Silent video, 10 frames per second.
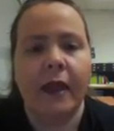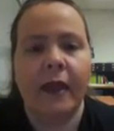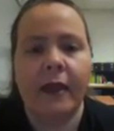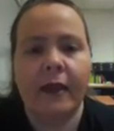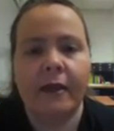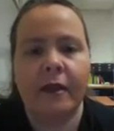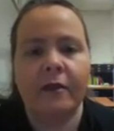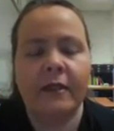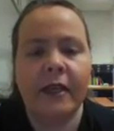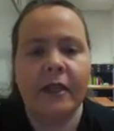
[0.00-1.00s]
And on
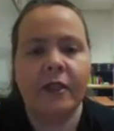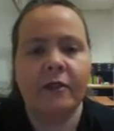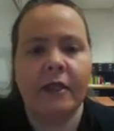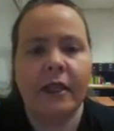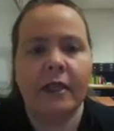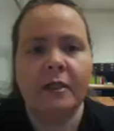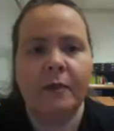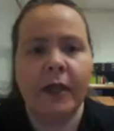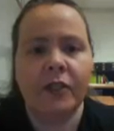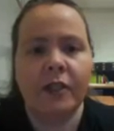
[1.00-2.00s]
the side using
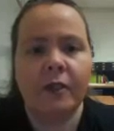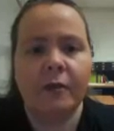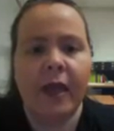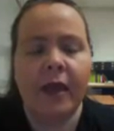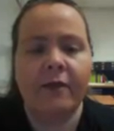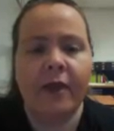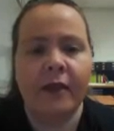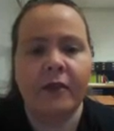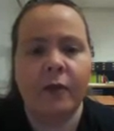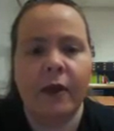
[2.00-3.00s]
expansion, we have a
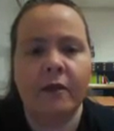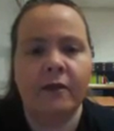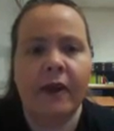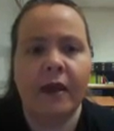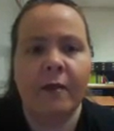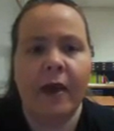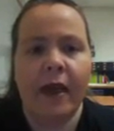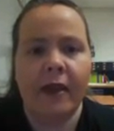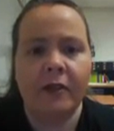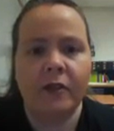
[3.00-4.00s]
squared divided by
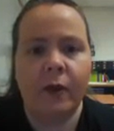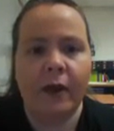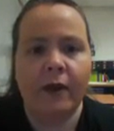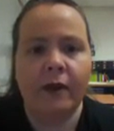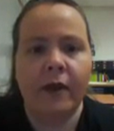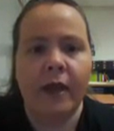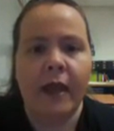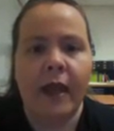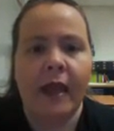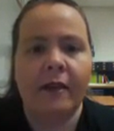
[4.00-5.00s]
a squared.
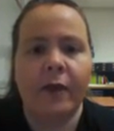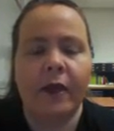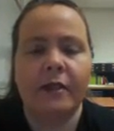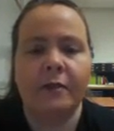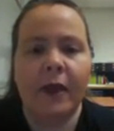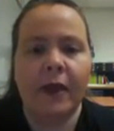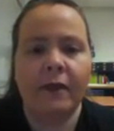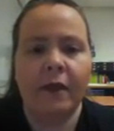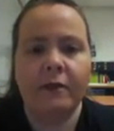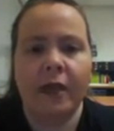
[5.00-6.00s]
And if we
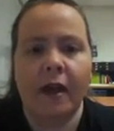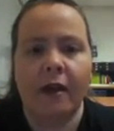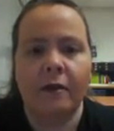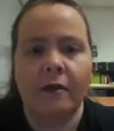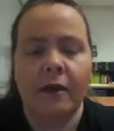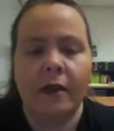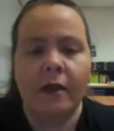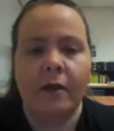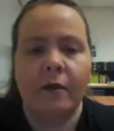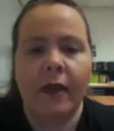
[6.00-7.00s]
expand those out,
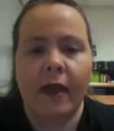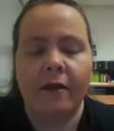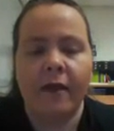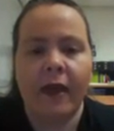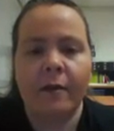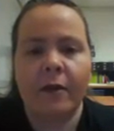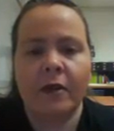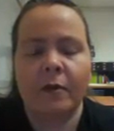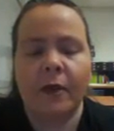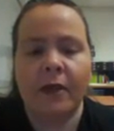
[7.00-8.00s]
we have a
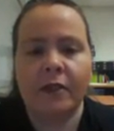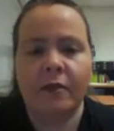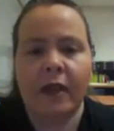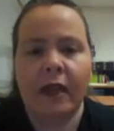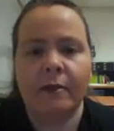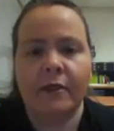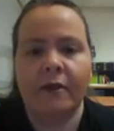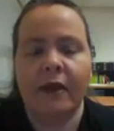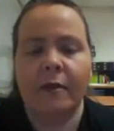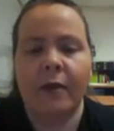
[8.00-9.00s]
multiplied 2 times
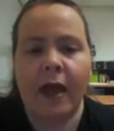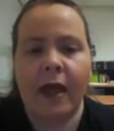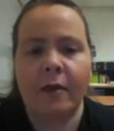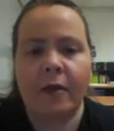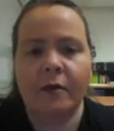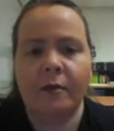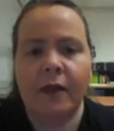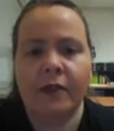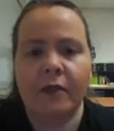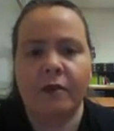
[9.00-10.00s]
divided by a
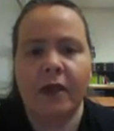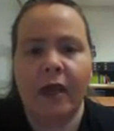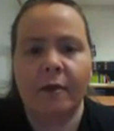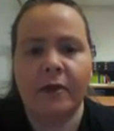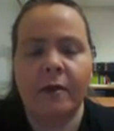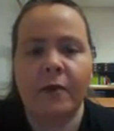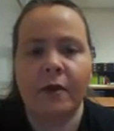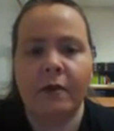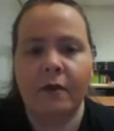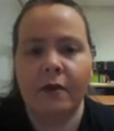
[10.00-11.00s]
multiplied 2 times, and
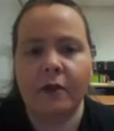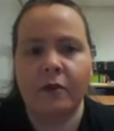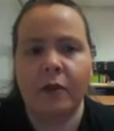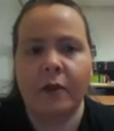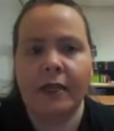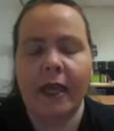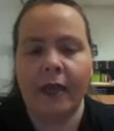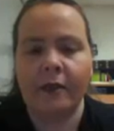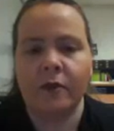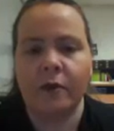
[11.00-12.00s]
both of those are going to
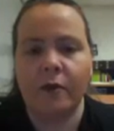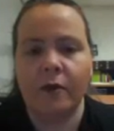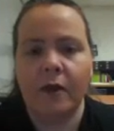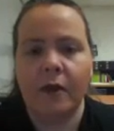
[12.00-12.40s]
cancel.